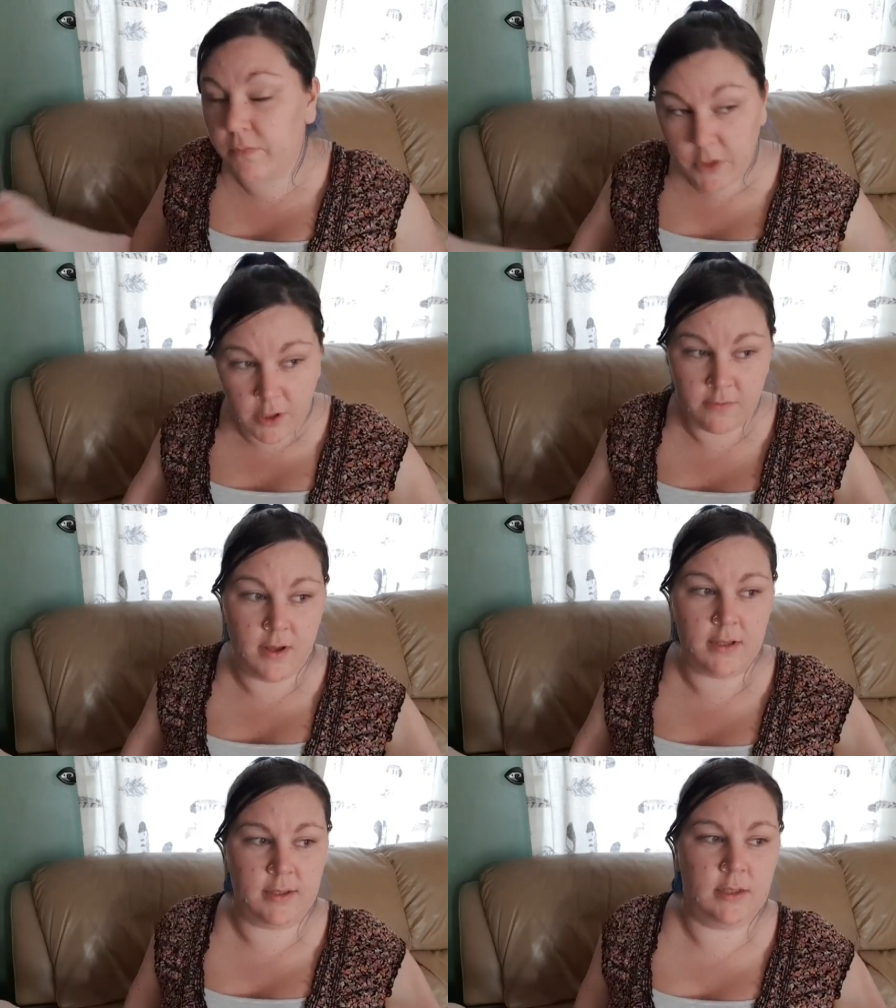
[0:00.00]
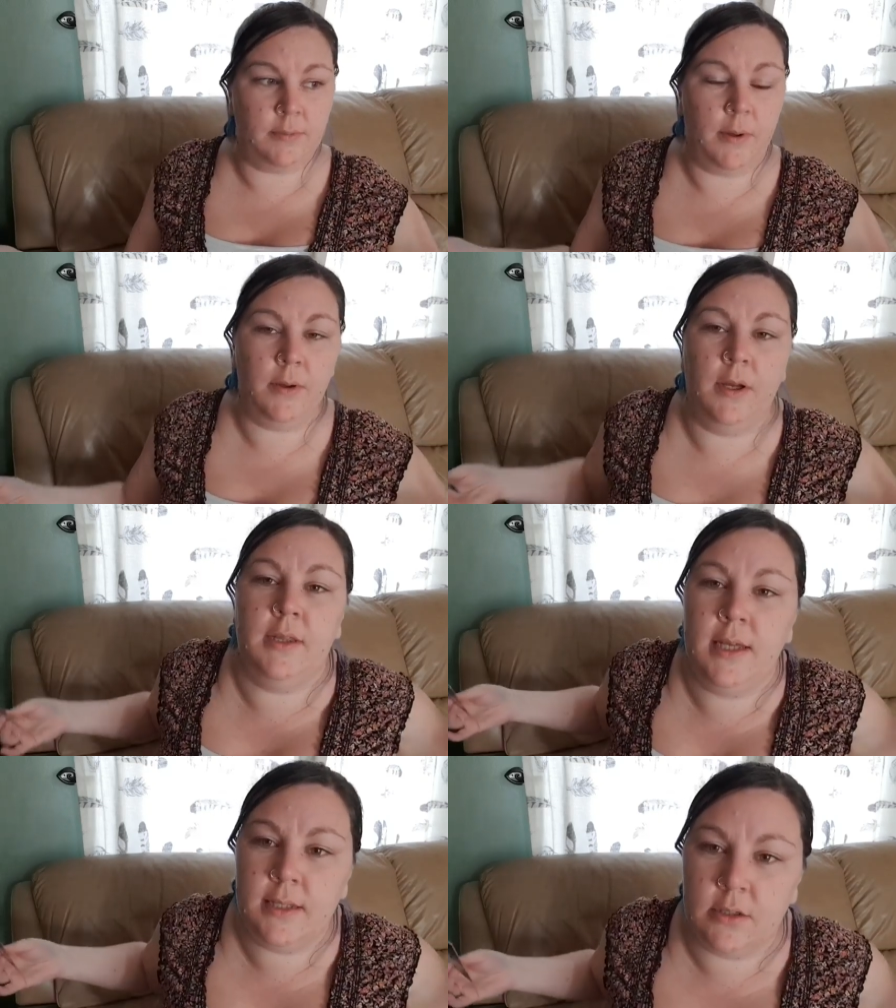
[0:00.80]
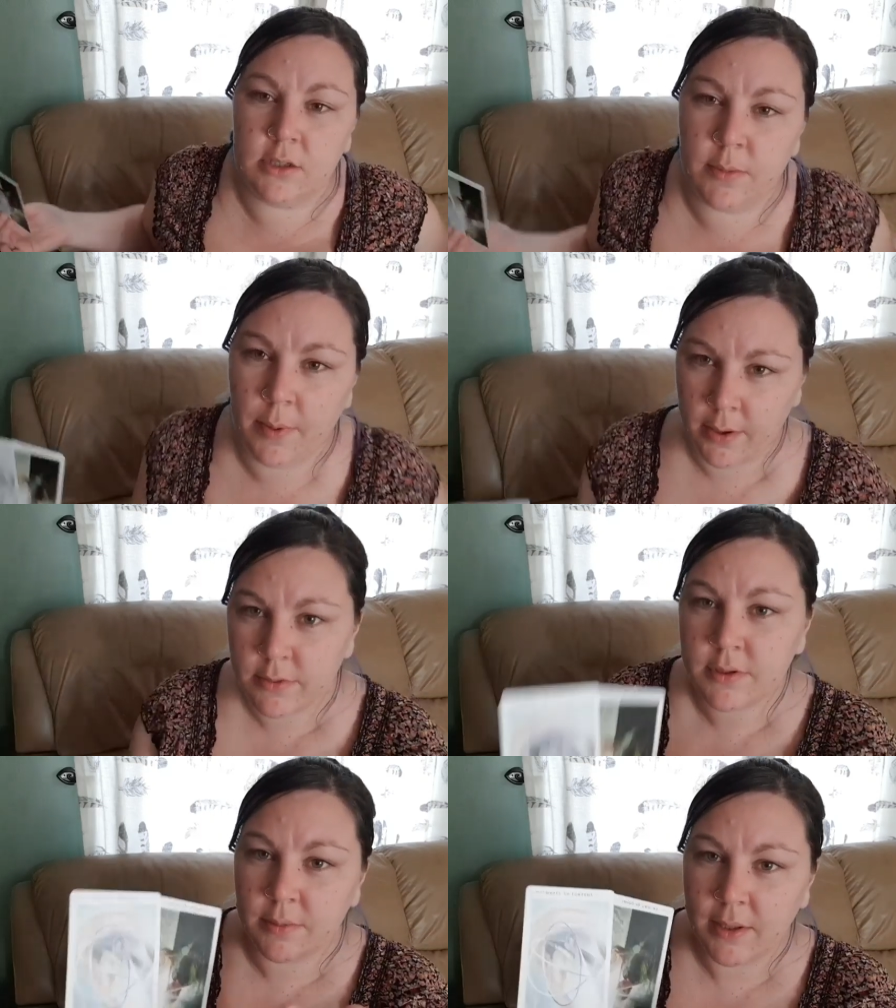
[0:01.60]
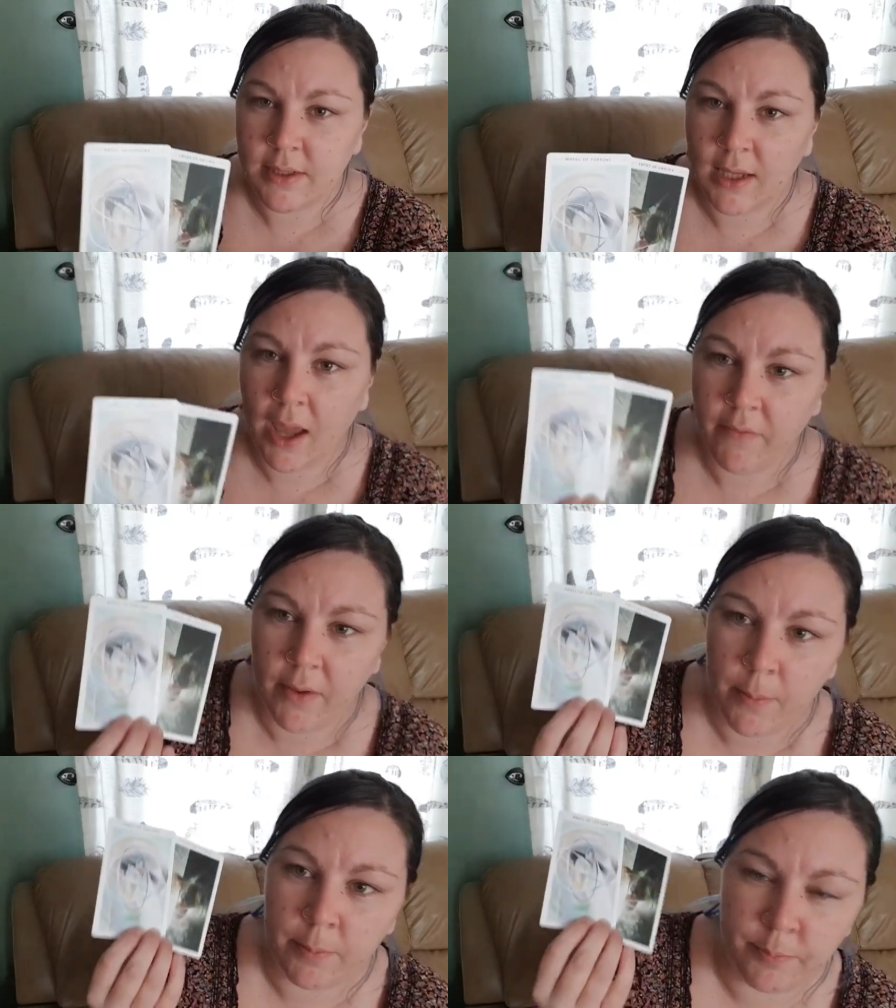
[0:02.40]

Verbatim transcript: universe has spoken. These are supposed to be together.